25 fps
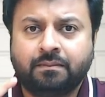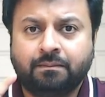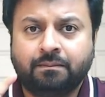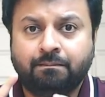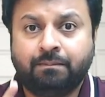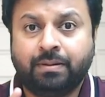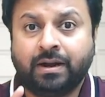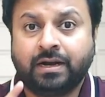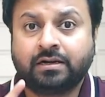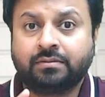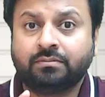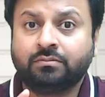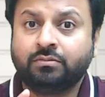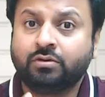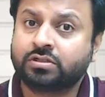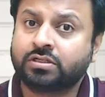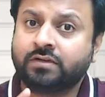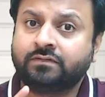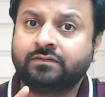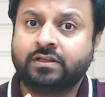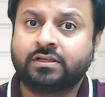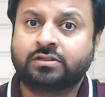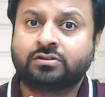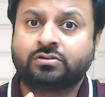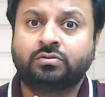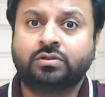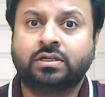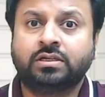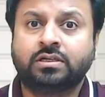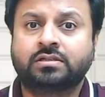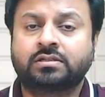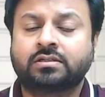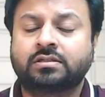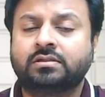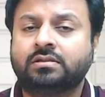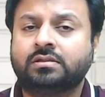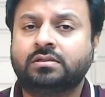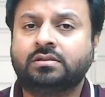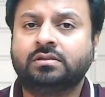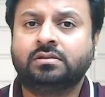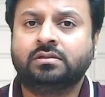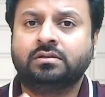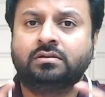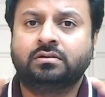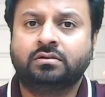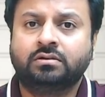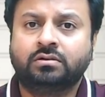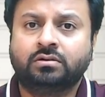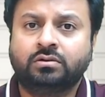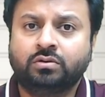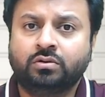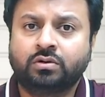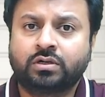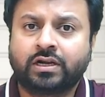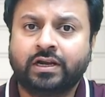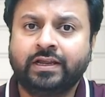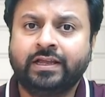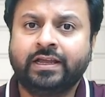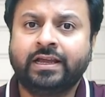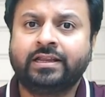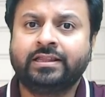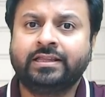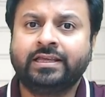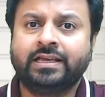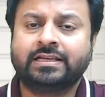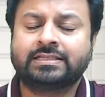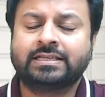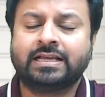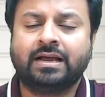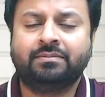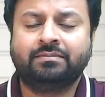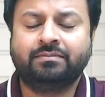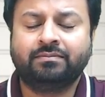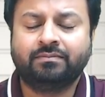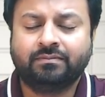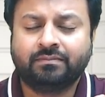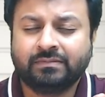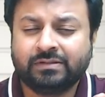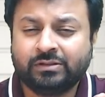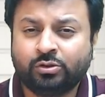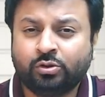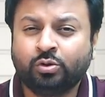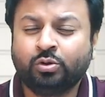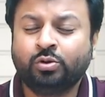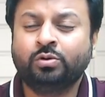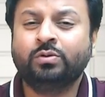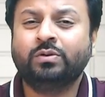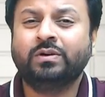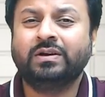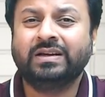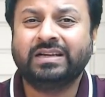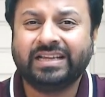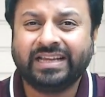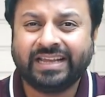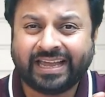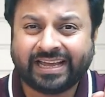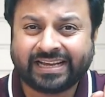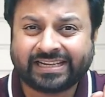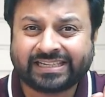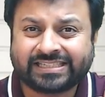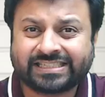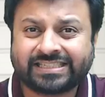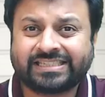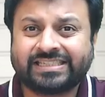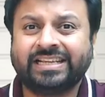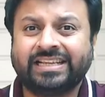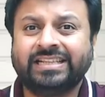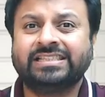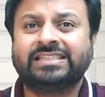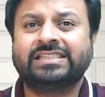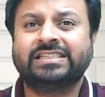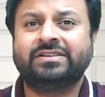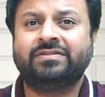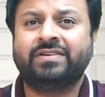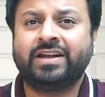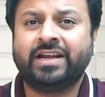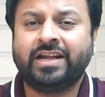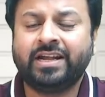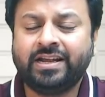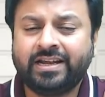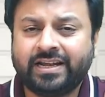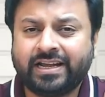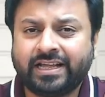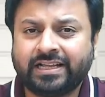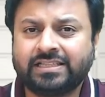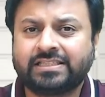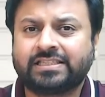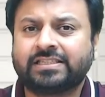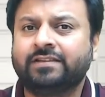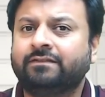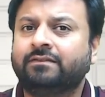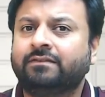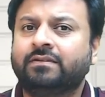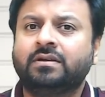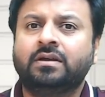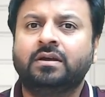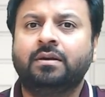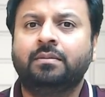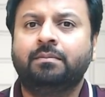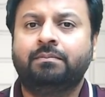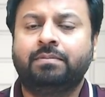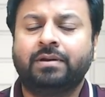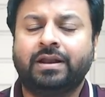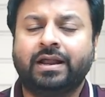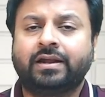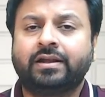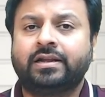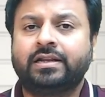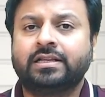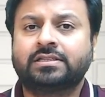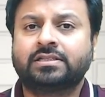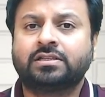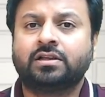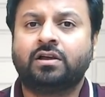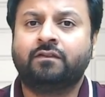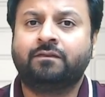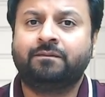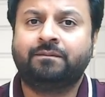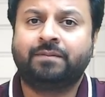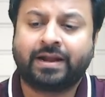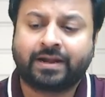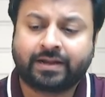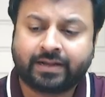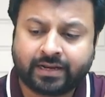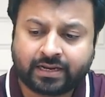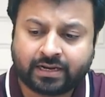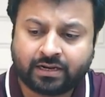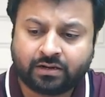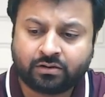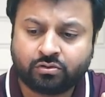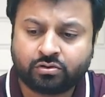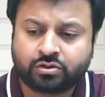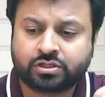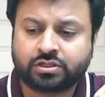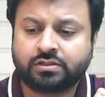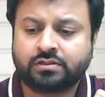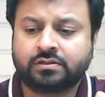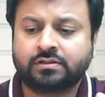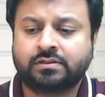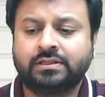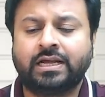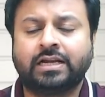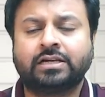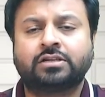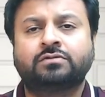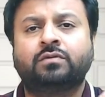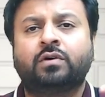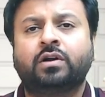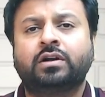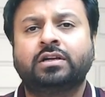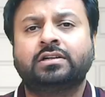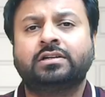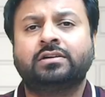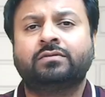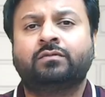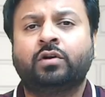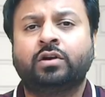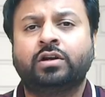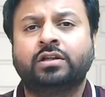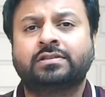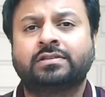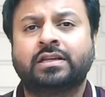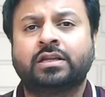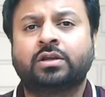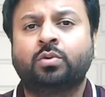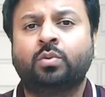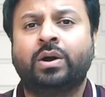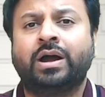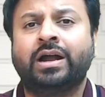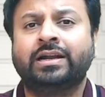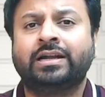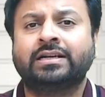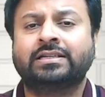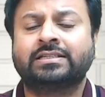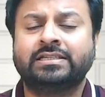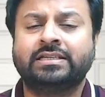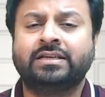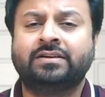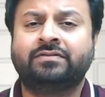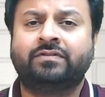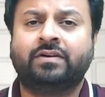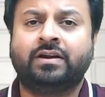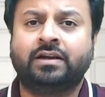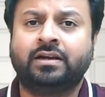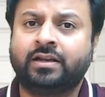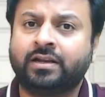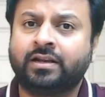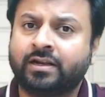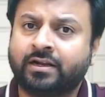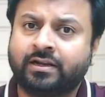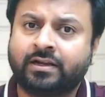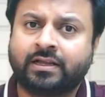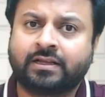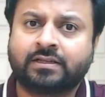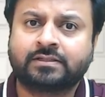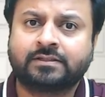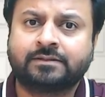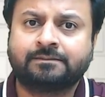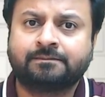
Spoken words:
But most of the students who clear the exam do extensive and intensive practice of practical questions. That's what is required at CA final direct tax.